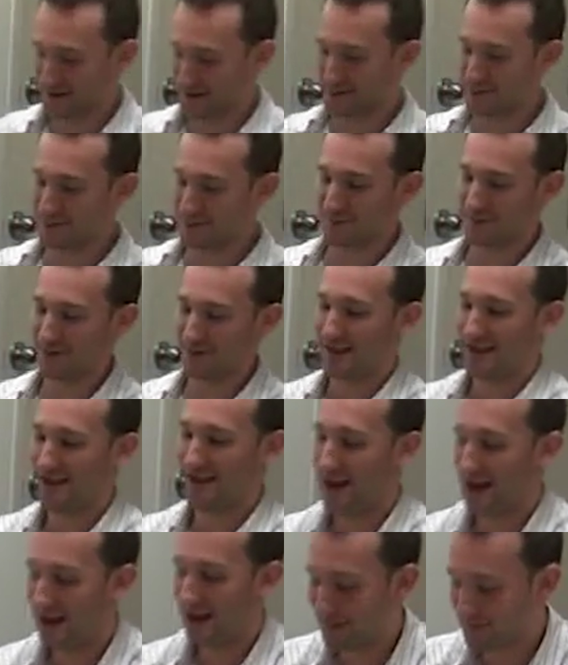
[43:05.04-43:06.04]
Cool.
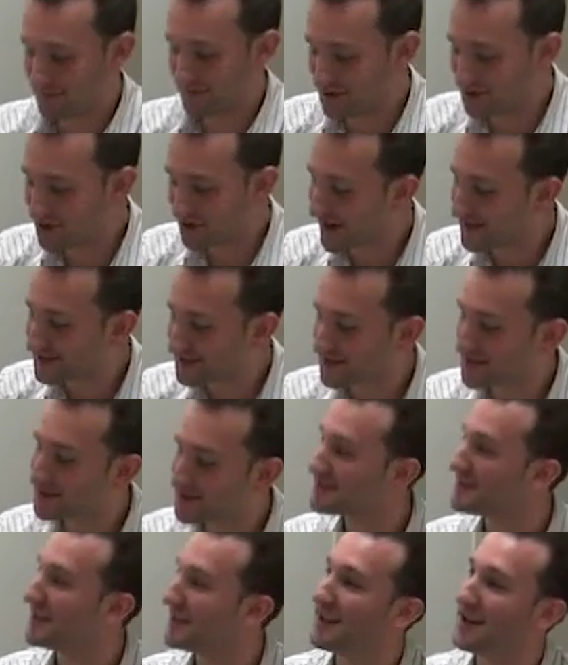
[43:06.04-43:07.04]
Did you guys
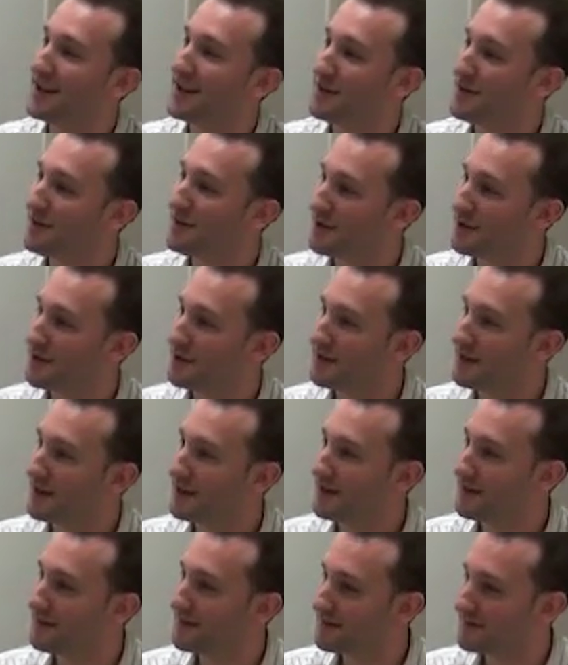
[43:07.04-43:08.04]
understand everything in
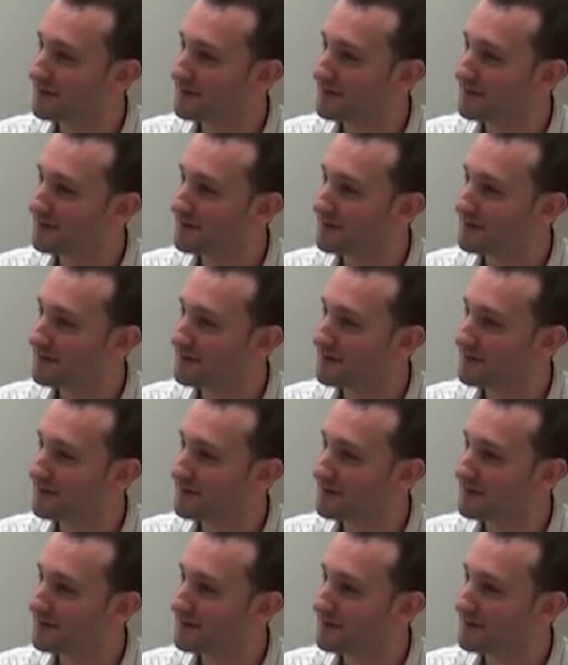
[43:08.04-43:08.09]
there?